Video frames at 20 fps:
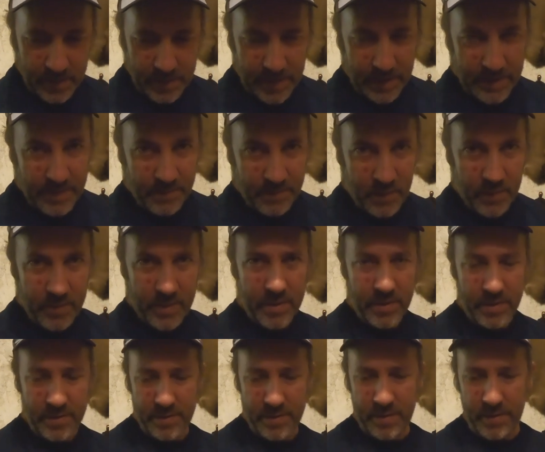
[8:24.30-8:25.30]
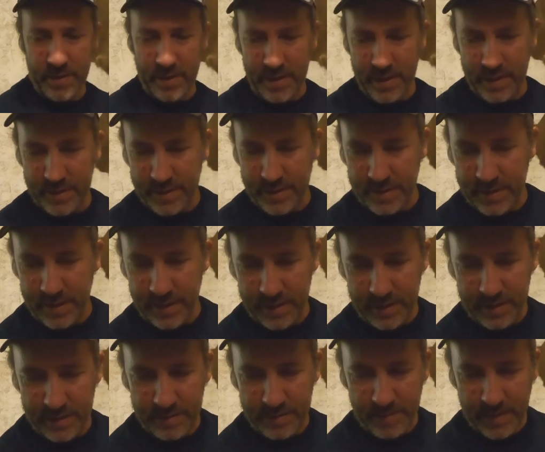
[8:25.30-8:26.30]
That's more than a
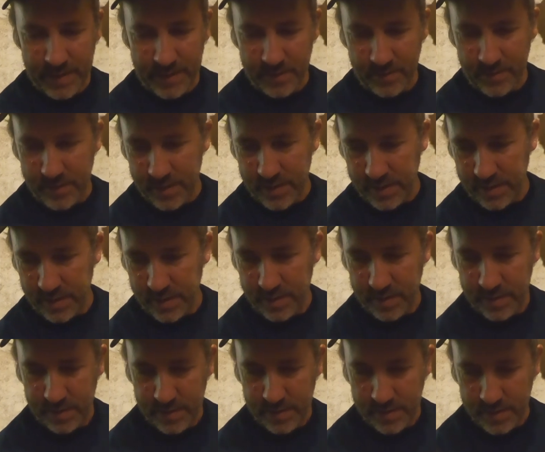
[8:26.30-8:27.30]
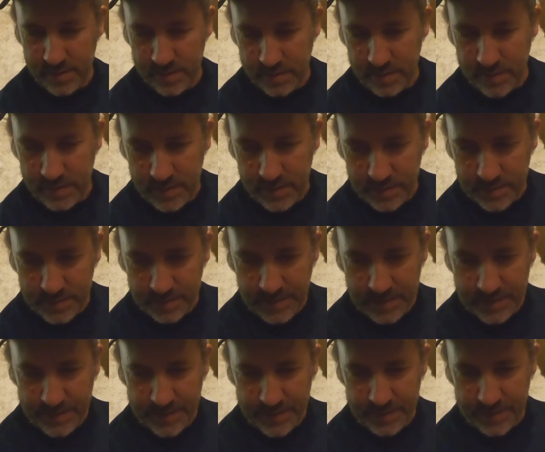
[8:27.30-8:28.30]
30-06, by the way,
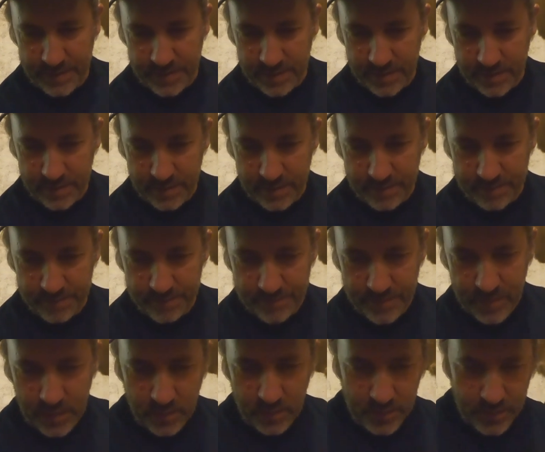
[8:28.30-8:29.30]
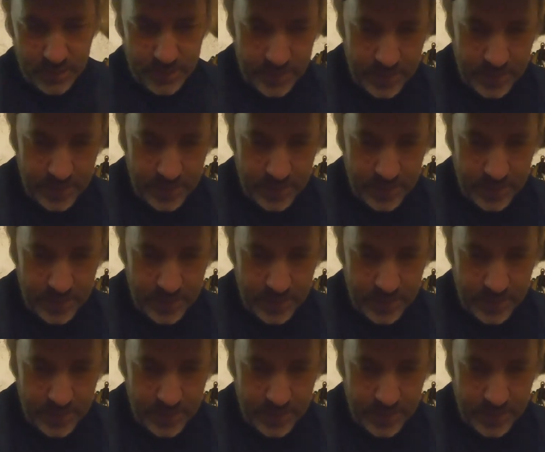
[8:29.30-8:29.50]
especially the older